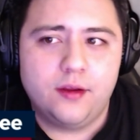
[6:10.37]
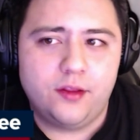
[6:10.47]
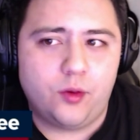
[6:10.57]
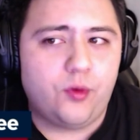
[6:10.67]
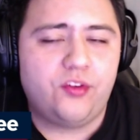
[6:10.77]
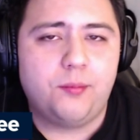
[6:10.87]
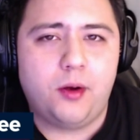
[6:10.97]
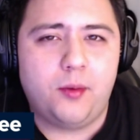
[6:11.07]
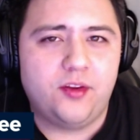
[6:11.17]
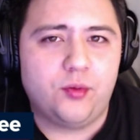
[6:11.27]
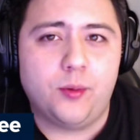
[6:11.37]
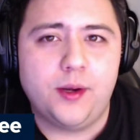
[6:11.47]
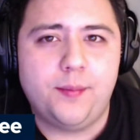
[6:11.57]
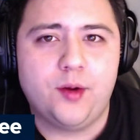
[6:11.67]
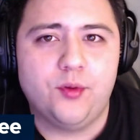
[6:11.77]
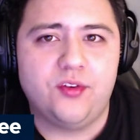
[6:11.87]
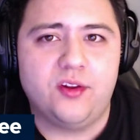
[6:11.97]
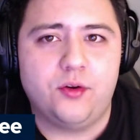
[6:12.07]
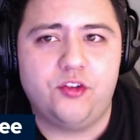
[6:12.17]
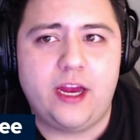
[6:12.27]
there were some moments where Winnipeg was a
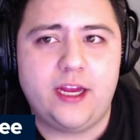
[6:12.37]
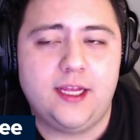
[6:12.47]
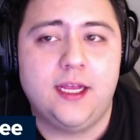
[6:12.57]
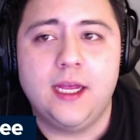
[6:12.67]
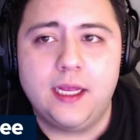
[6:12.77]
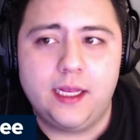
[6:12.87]
little shaky.